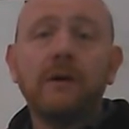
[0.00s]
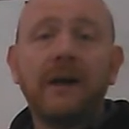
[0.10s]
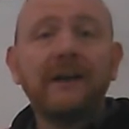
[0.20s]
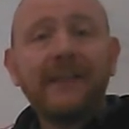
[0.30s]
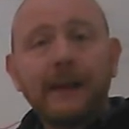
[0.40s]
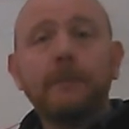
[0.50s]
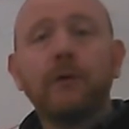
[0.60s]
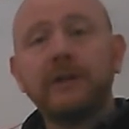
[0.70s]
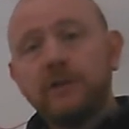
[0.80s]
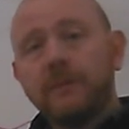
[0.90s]
And at that
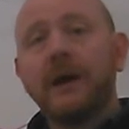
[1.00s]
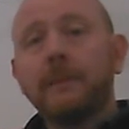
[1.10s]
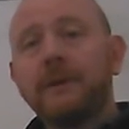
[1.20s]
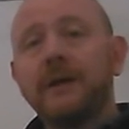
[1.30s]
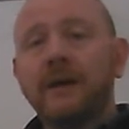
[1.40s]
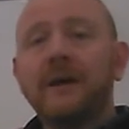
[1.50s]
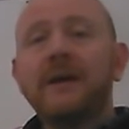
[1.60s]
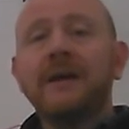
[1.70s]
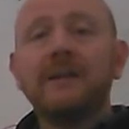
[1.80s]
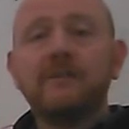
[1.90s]
point, you might
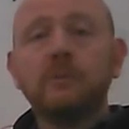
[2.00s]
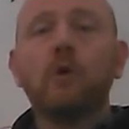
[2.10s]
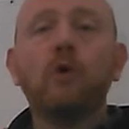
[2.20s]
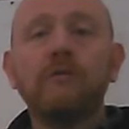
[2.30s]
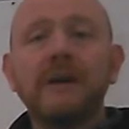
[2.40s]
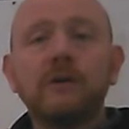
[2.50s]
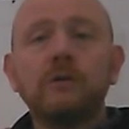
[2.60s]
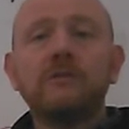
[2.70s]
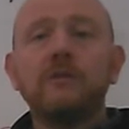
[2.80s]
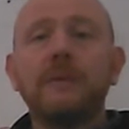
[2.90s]
appear in some court
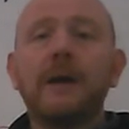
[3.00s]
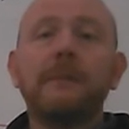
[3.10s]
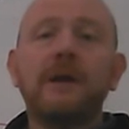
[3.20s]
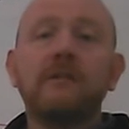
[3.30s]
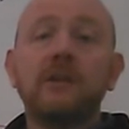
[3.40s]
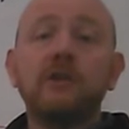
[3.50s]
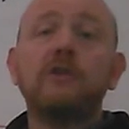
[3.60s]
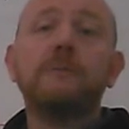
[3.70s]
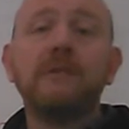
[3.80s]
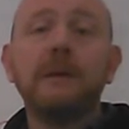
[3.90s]
records, you may appear in the
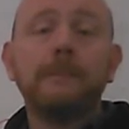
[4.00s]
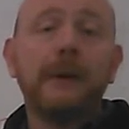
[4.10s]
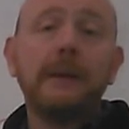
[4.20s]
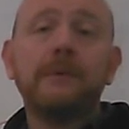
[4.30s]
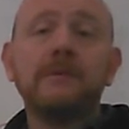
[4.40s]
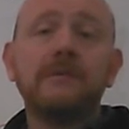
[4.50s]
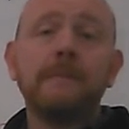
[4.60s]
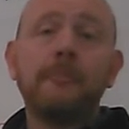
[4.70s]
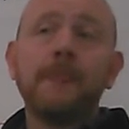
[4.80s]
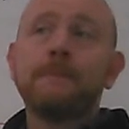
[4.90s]

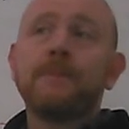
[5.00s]
newspapers,